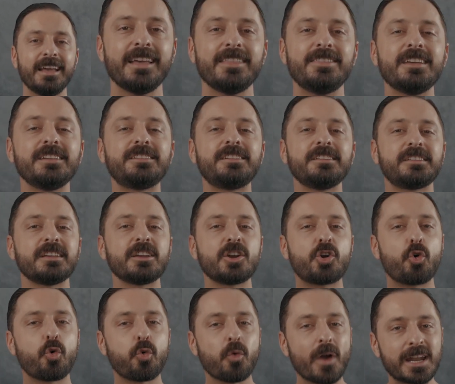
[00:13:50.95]
This is
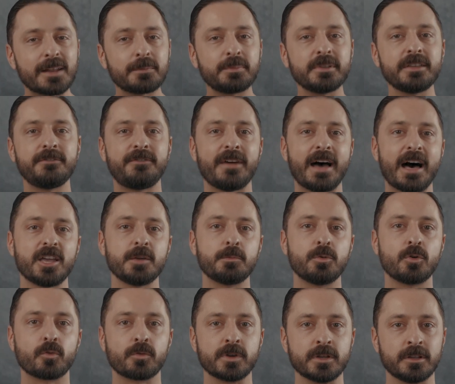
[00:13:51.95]
incredibly
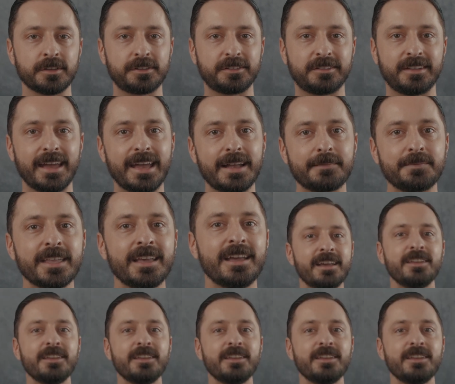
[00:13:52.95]
valuable real estate.